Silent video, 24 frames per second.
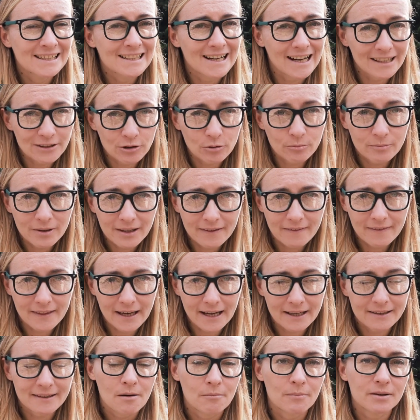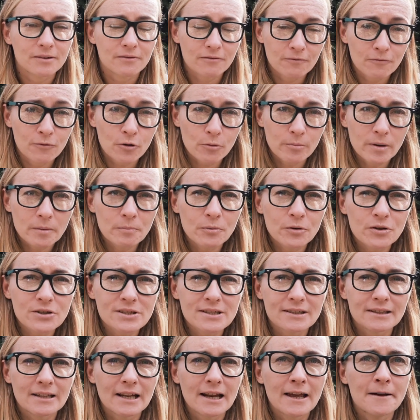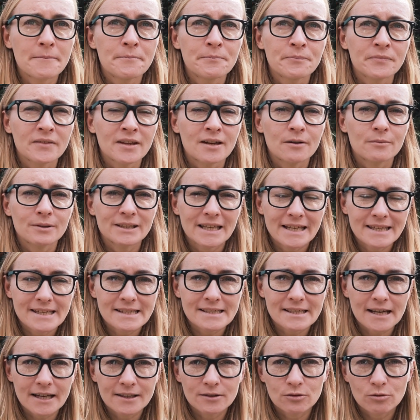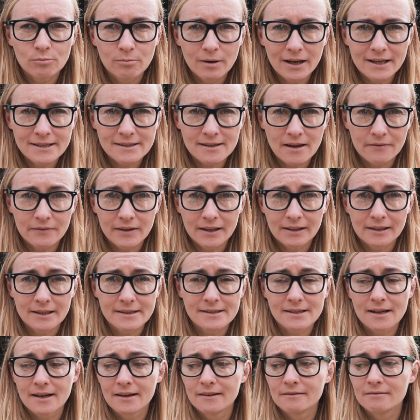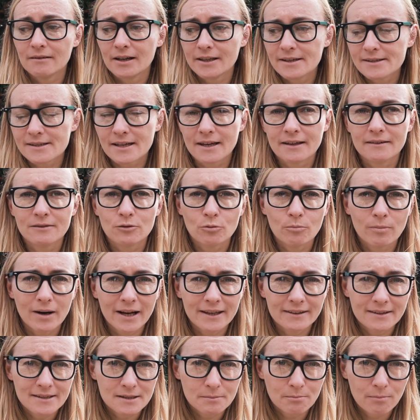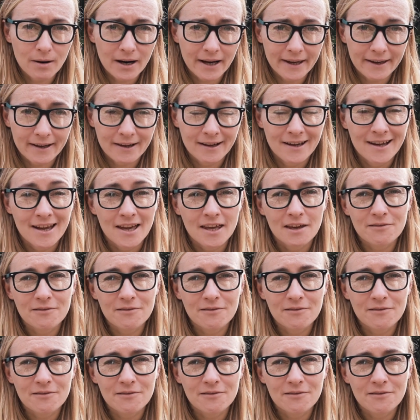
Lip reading: I don't mean that. But for me personally, when I decide to buy something, let's say I decided to buy this bike.